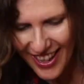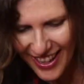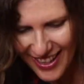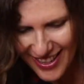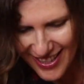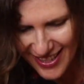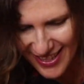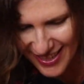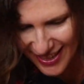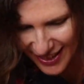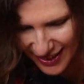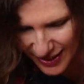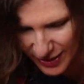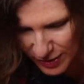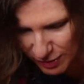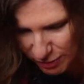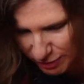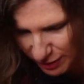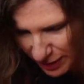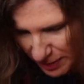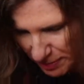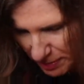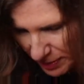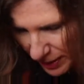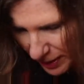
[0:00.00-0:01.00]
It says
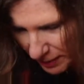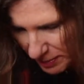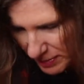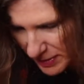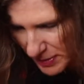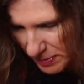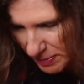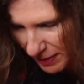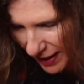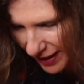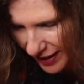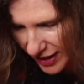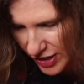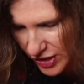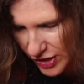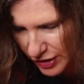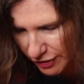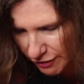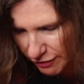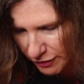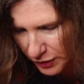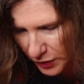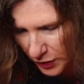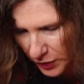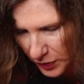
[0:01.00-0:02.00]
repurposed
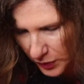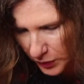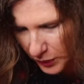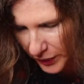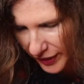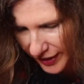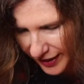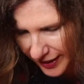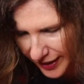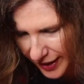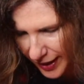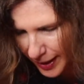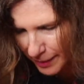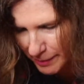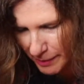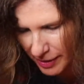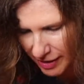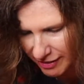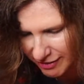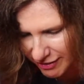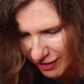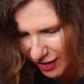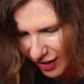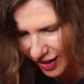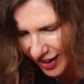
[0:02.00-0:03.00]
packaging for the win. Am
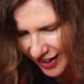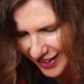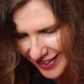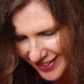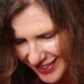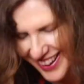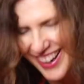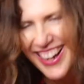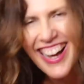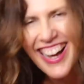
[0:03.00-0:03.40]
I right?